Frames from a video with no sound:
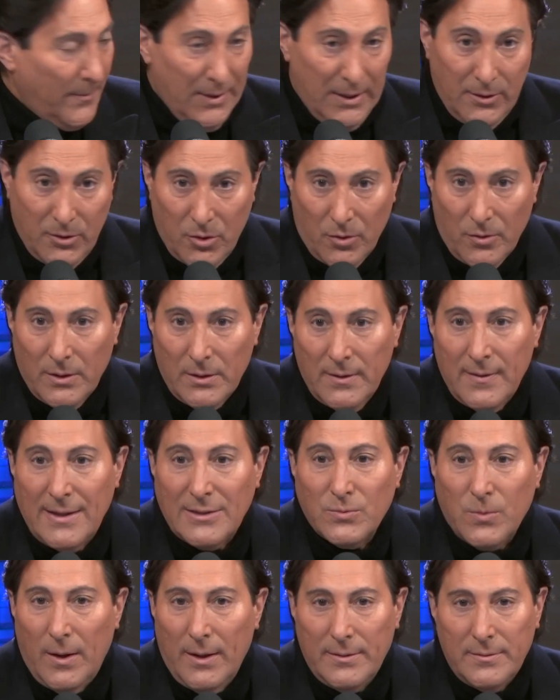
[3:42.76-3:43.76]
I mean, currently,
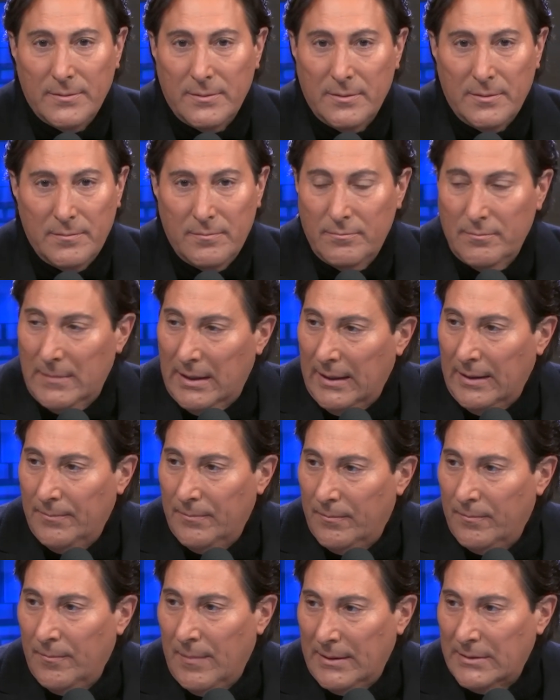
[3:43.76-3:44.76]
that's why he
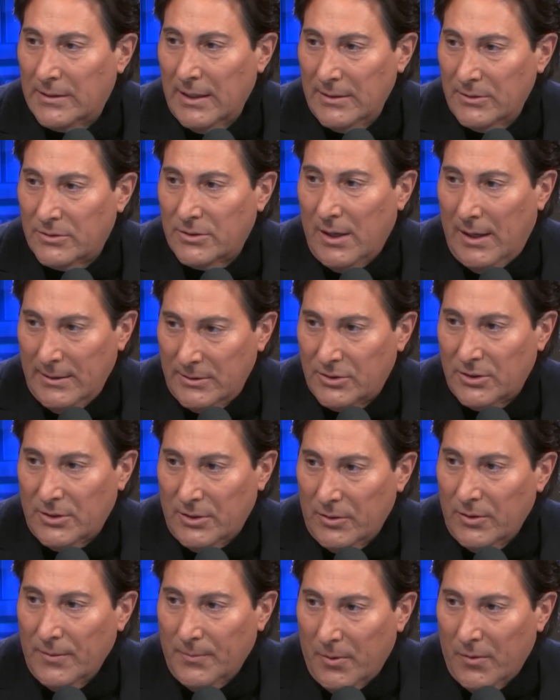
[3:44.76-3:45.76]
maintains high
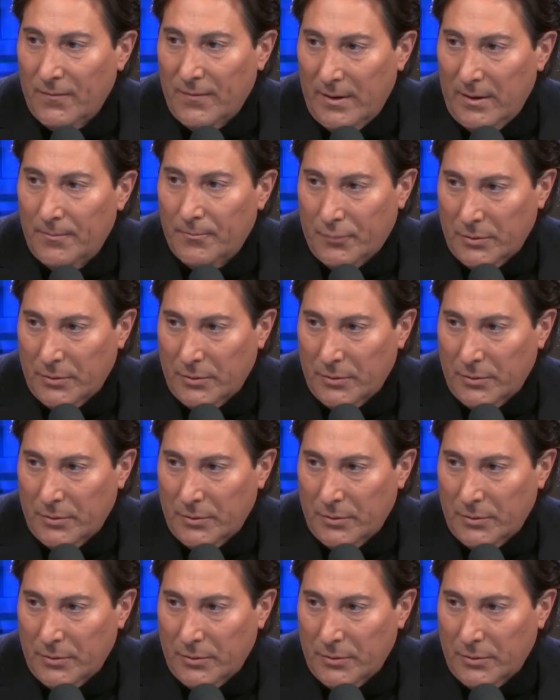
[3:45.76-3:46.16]
security profile.